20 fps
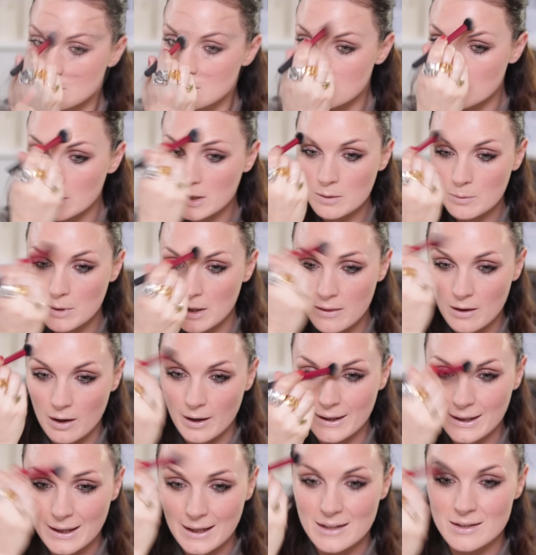So anywhere that
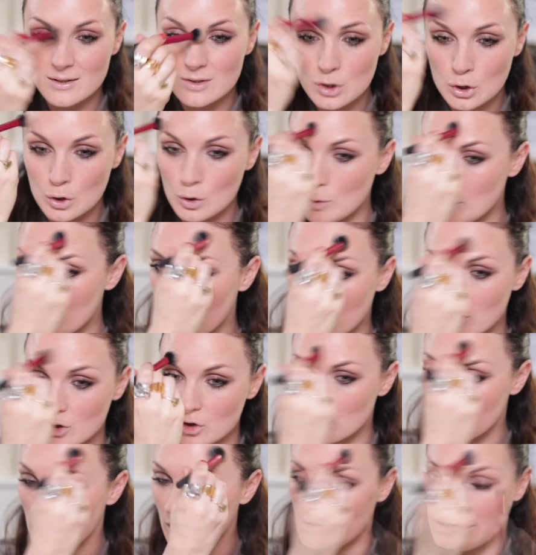I get too much
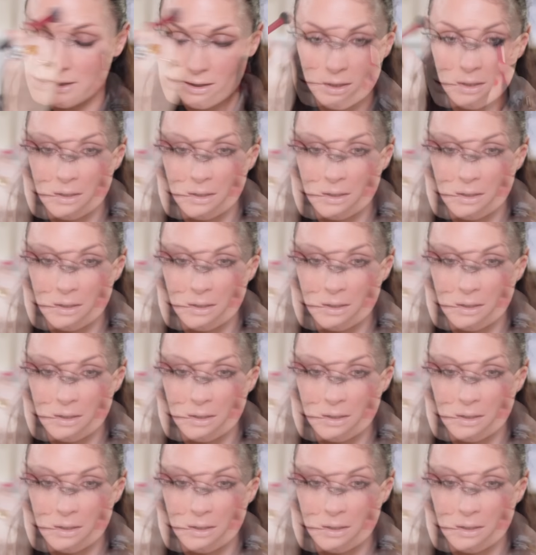shine.